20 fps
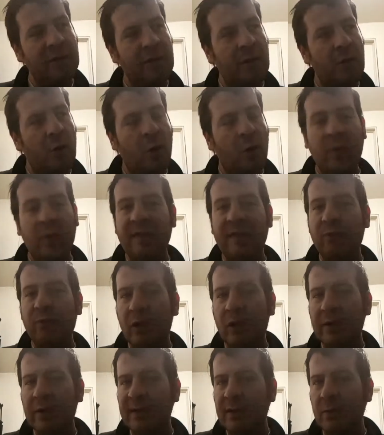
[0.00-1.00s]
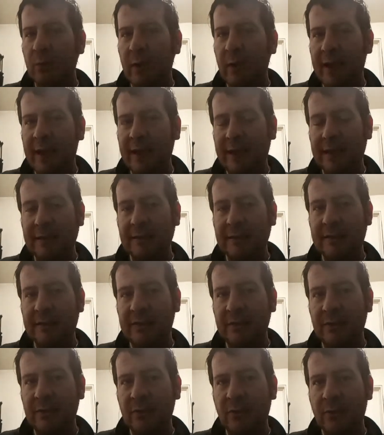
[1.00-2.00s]
or they've worked their way
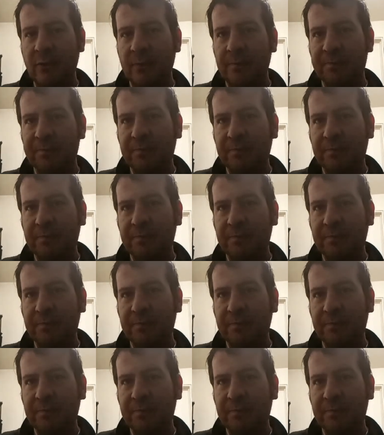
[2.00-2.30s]
into